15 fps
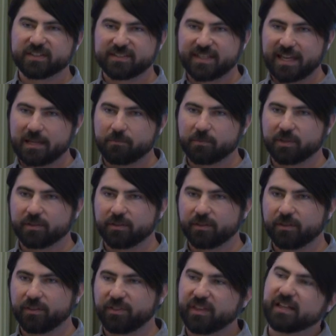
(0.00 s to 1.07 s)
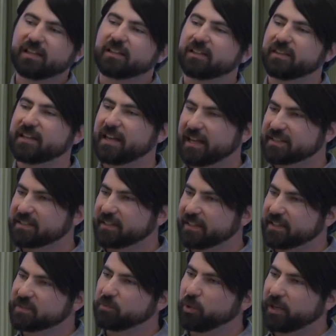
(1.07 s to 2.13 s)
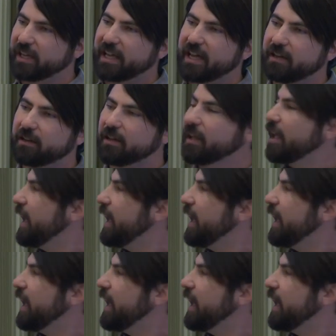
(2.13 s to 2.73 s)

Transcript: same thing that the next link is pointing at.